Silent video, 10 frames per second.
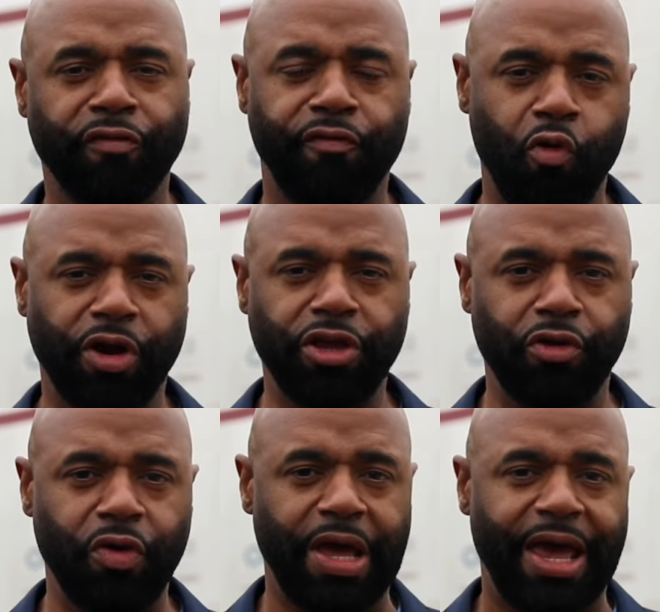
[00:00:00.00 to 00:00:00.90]
for
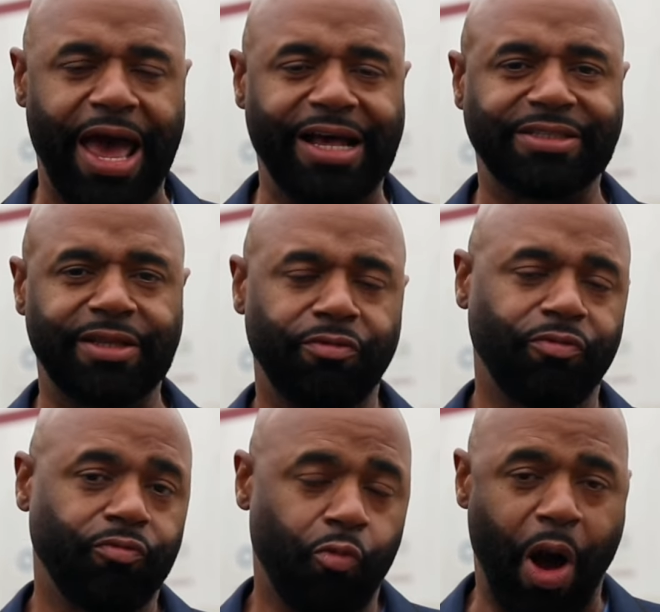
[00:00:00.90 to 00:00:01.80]
you as the
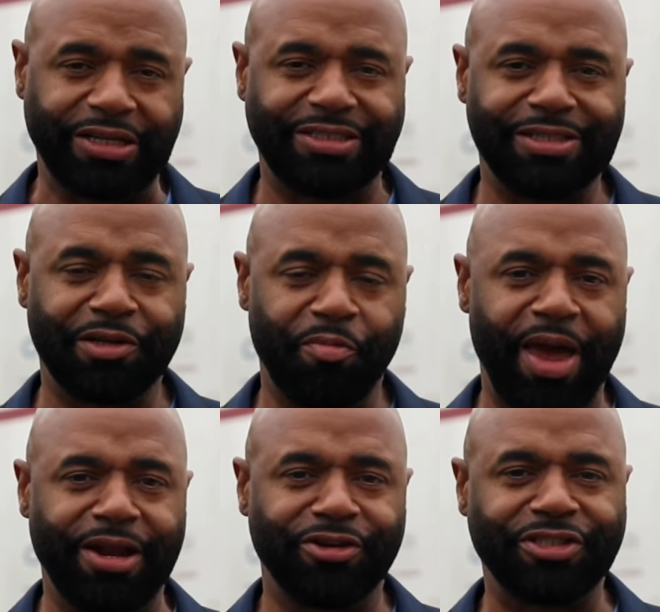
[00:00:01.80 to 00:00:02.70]
Washington
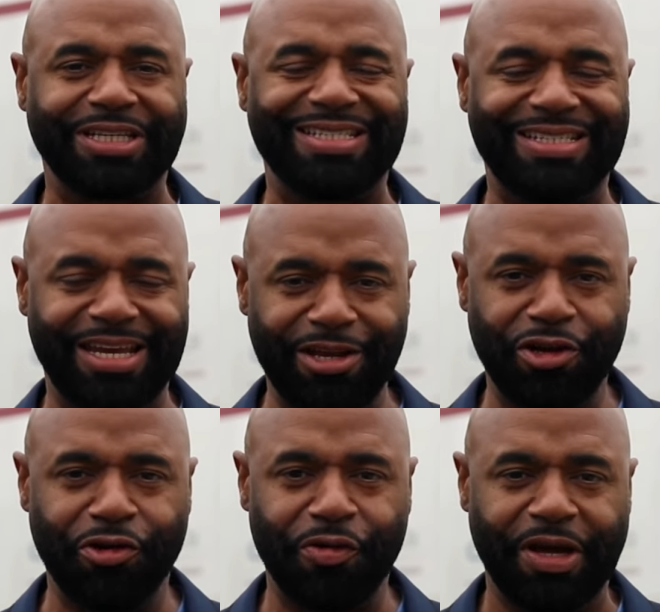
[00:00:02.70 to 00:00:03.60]
Commanders
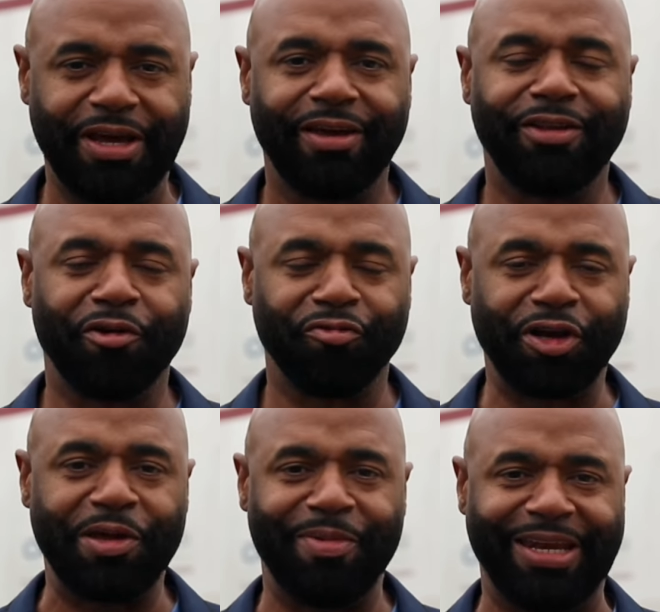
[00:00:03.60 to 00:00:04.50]
continue their
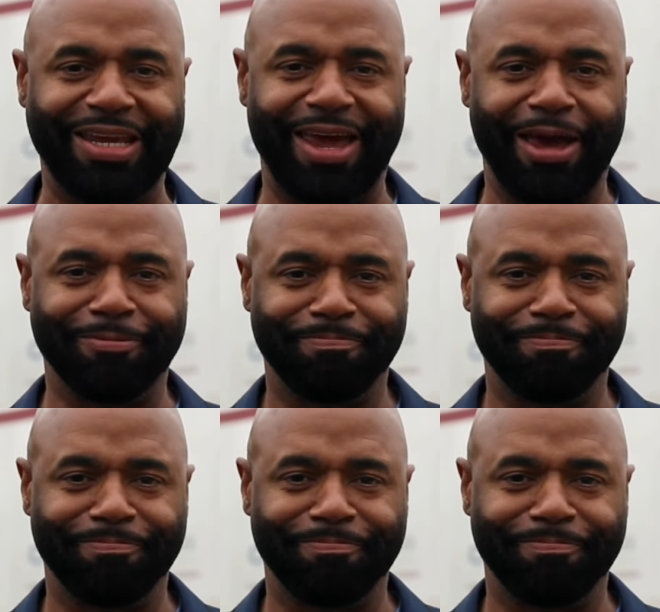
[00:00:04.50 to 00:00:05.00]
rookie minicamp.